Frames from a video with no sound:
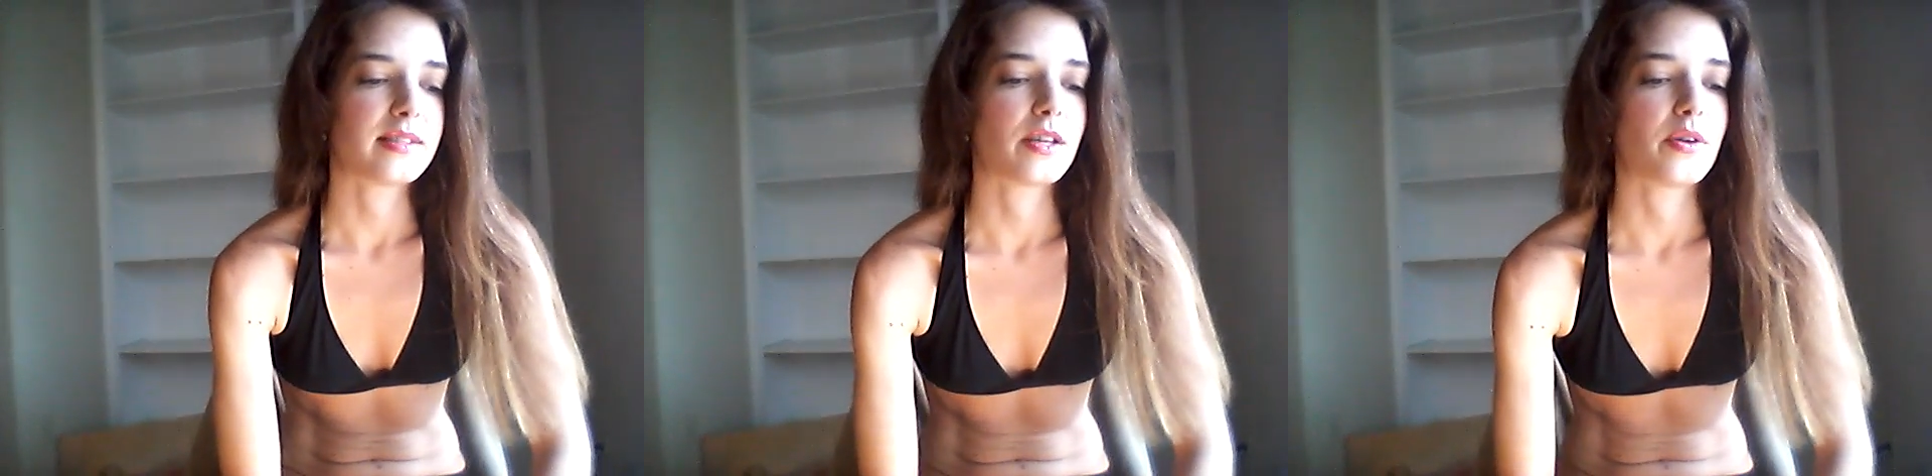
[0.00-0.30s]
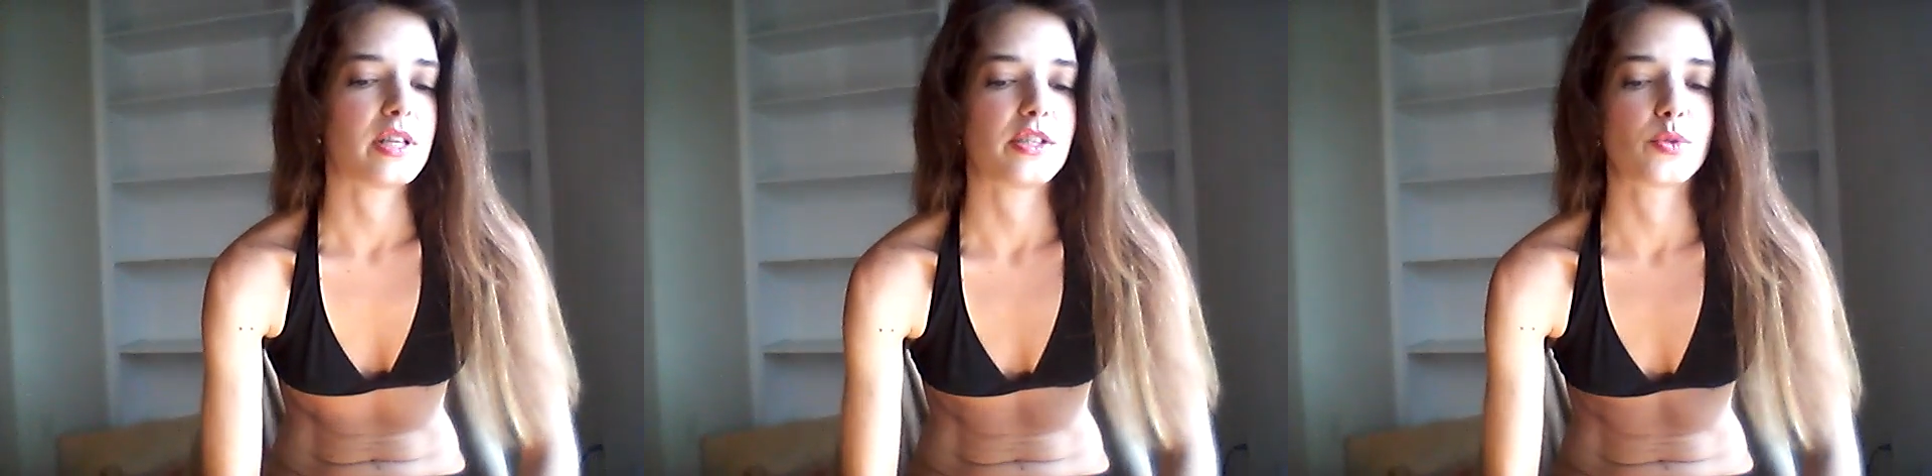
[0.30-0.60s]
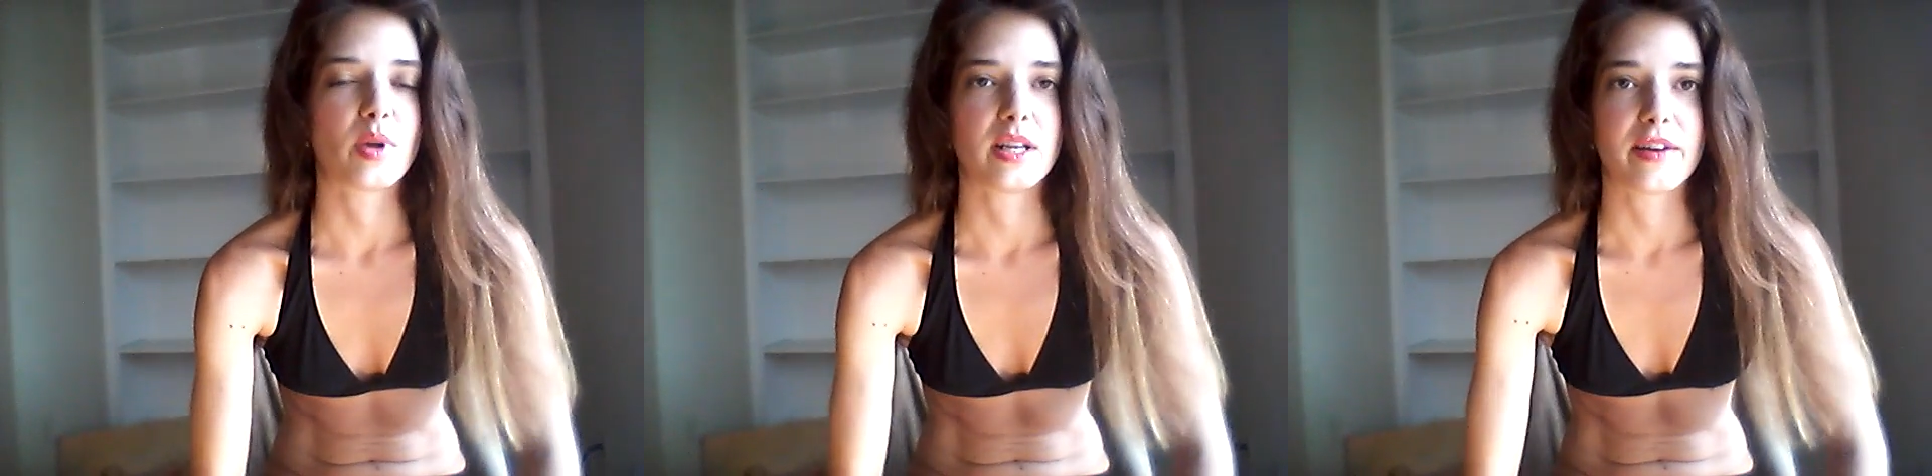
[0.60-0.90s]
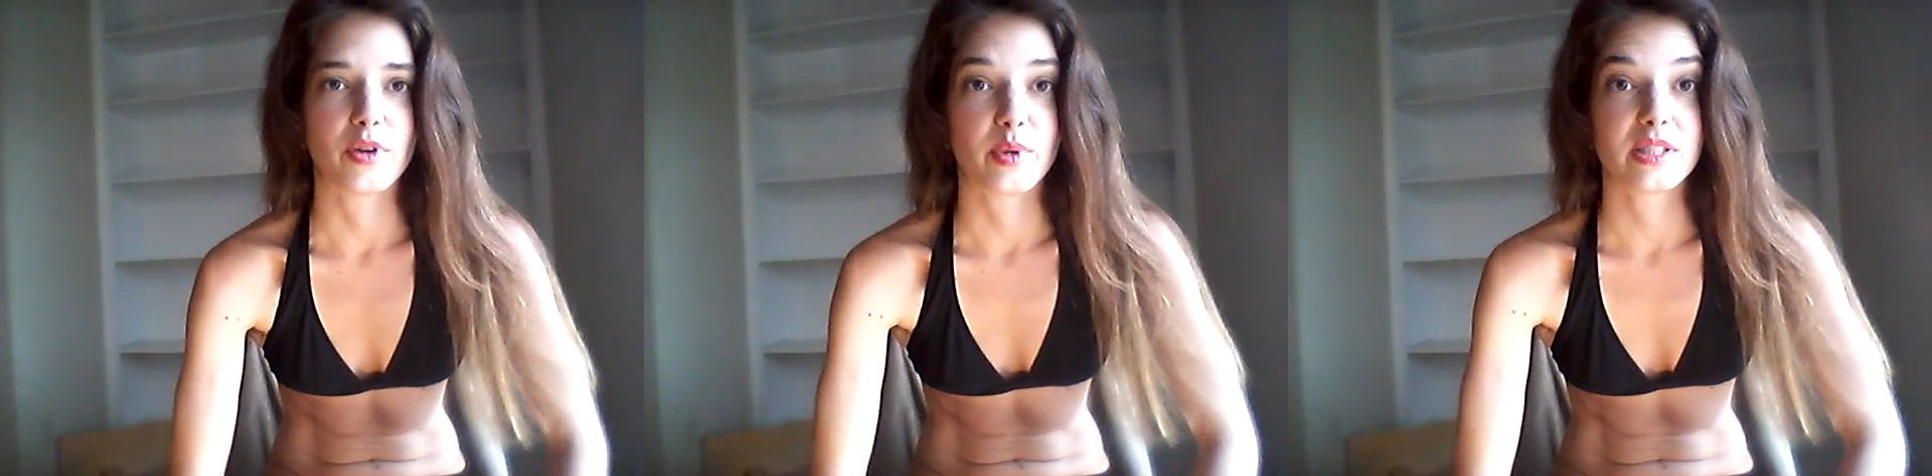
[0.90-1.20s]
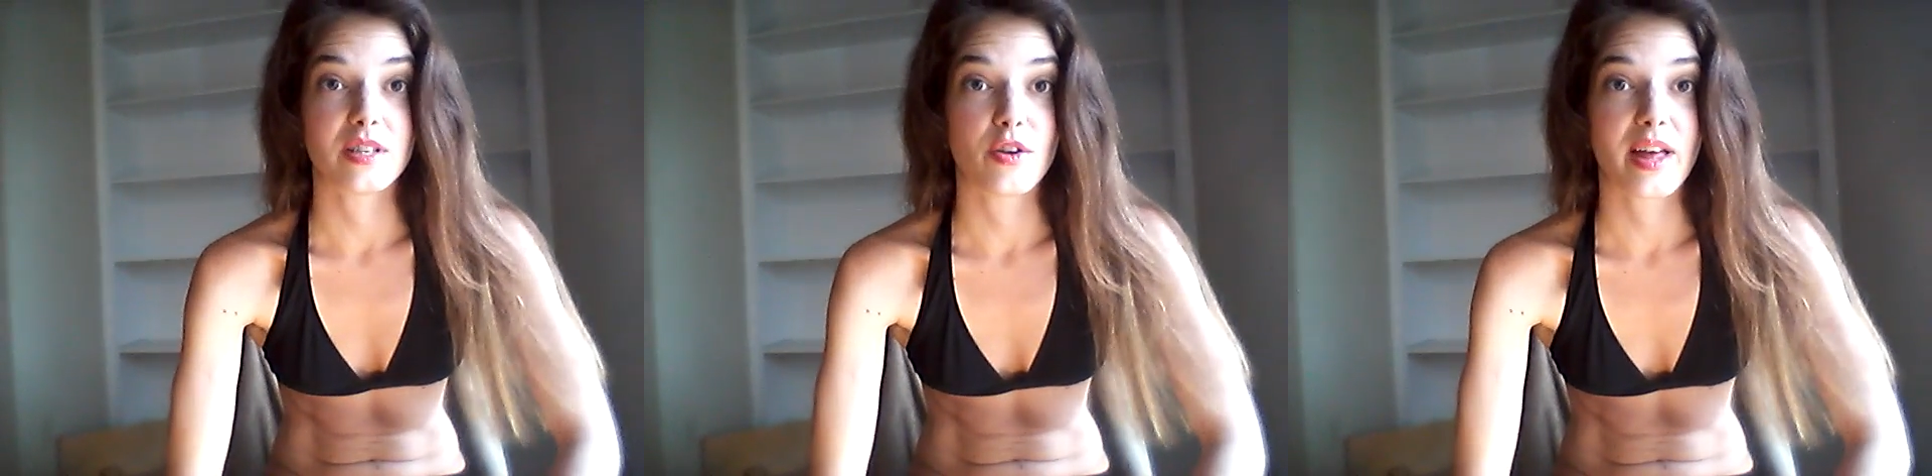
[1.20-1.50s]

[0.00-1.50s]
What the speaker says: so I just wanted everyone to know